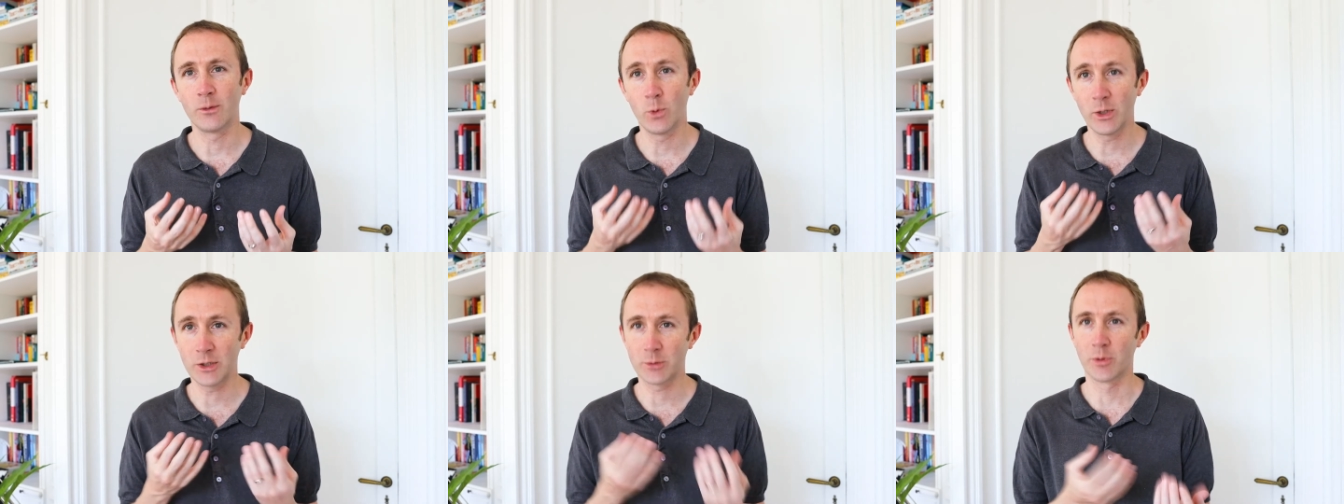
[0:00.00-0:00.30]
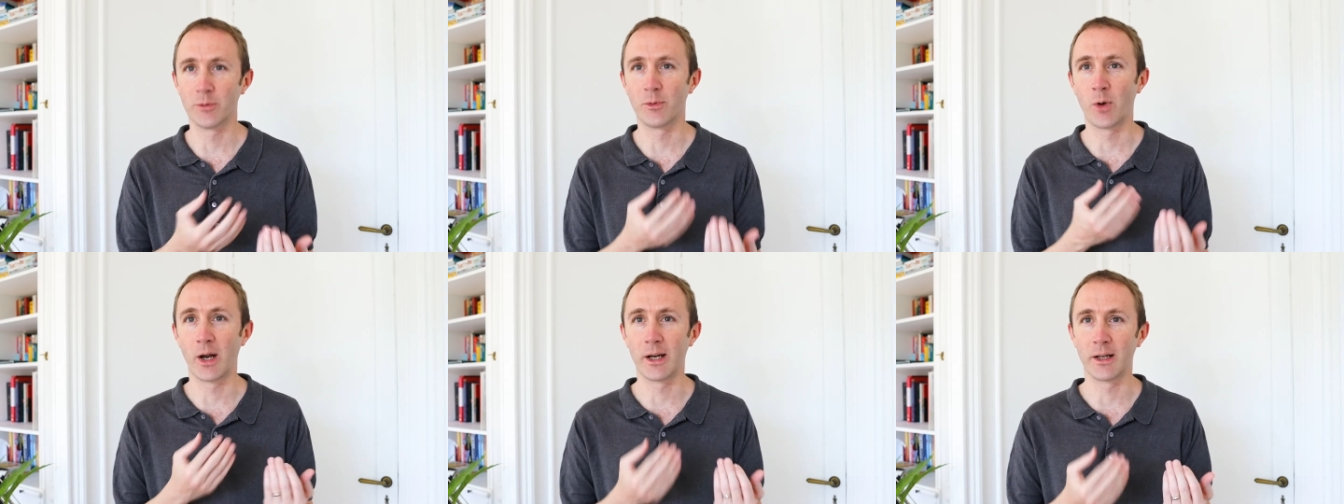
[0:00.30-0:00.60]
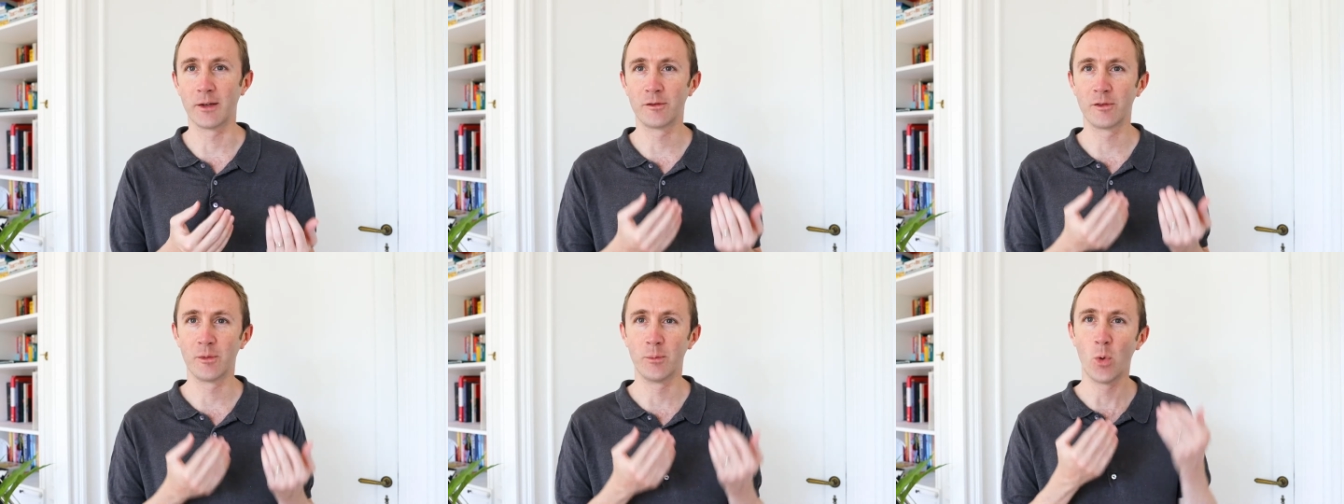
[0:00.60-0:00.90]
which
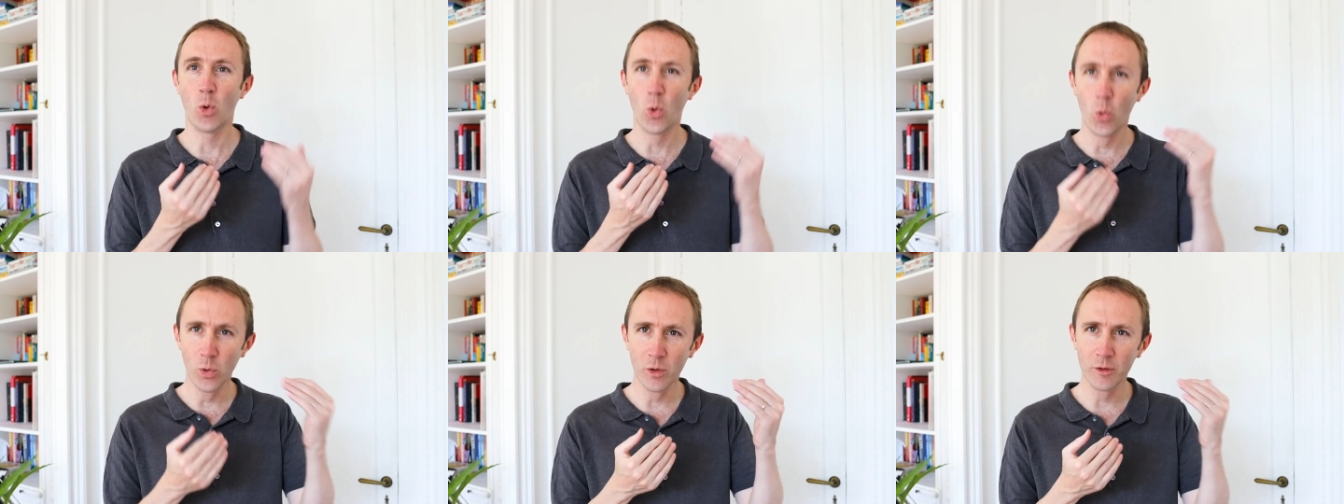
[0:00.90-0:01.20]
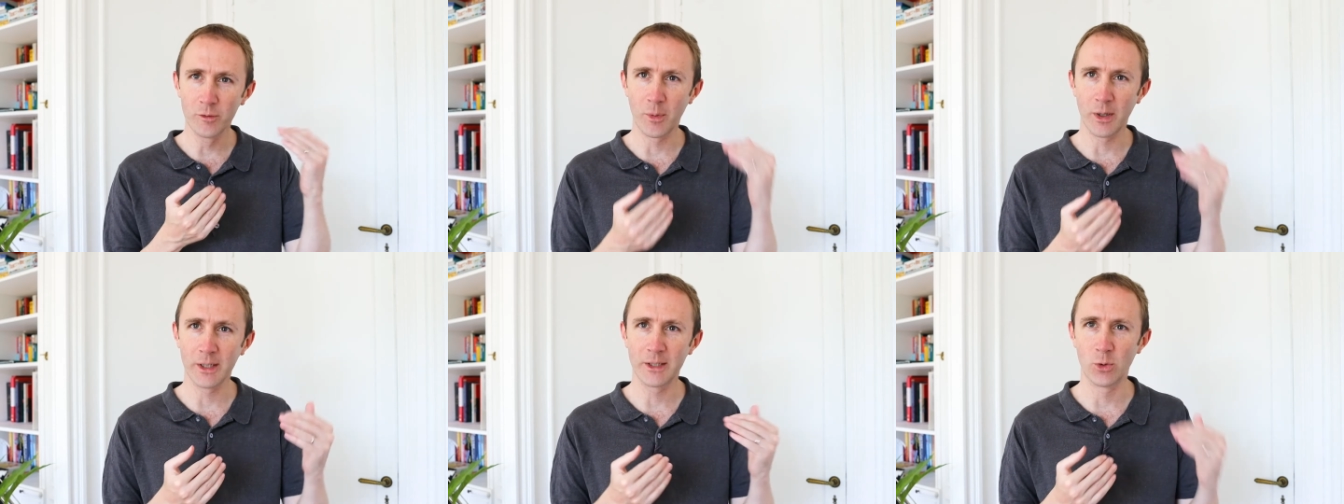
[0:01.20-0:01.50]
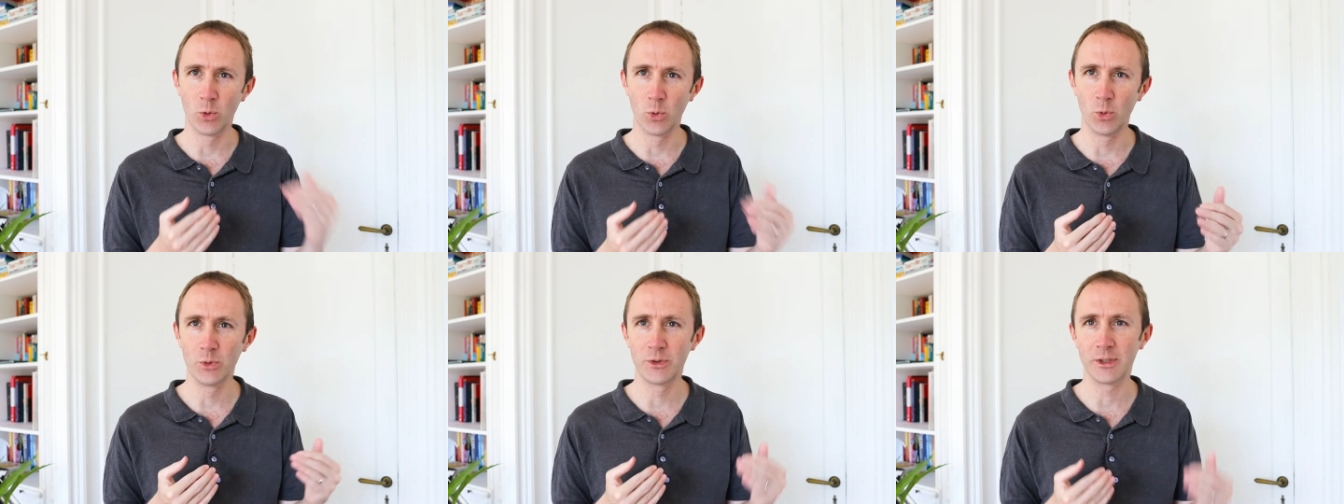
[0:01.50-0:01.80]
provider from all of my
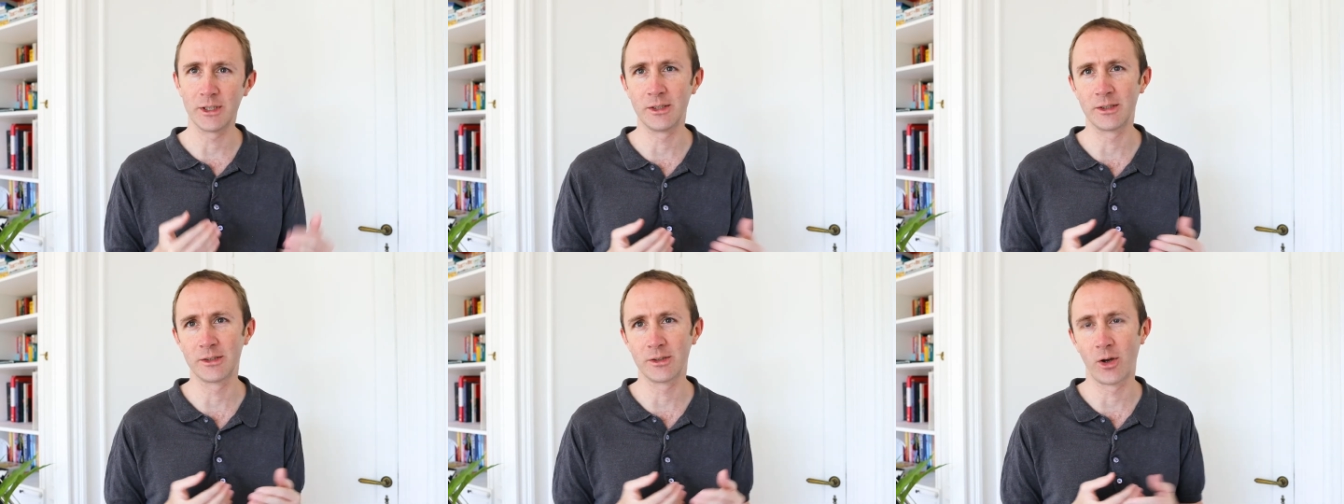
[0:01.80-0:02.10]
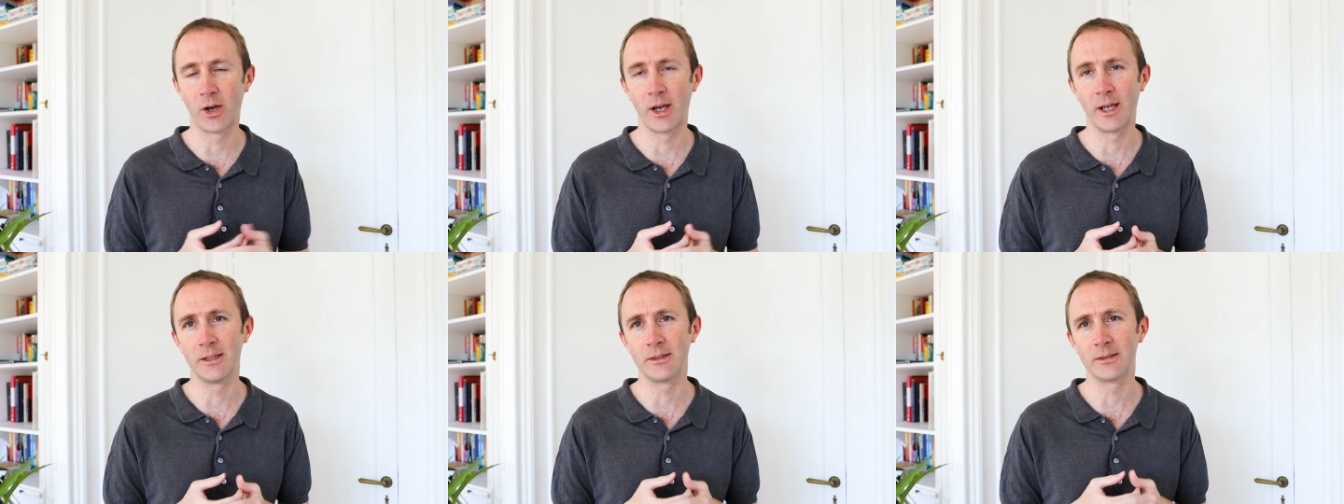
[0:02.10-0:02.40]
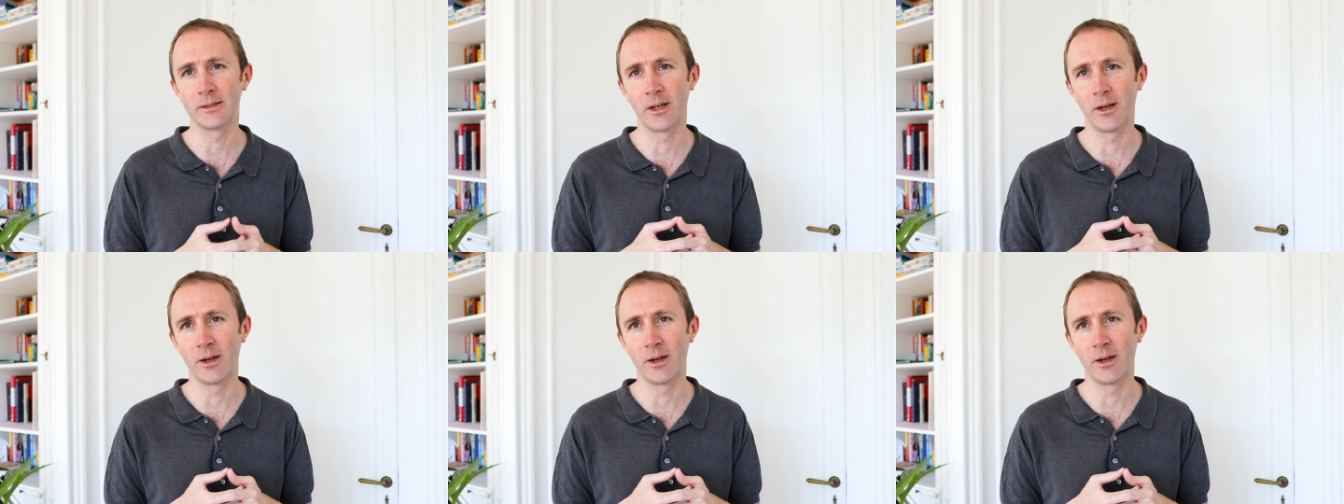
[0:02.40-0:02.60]
calls inside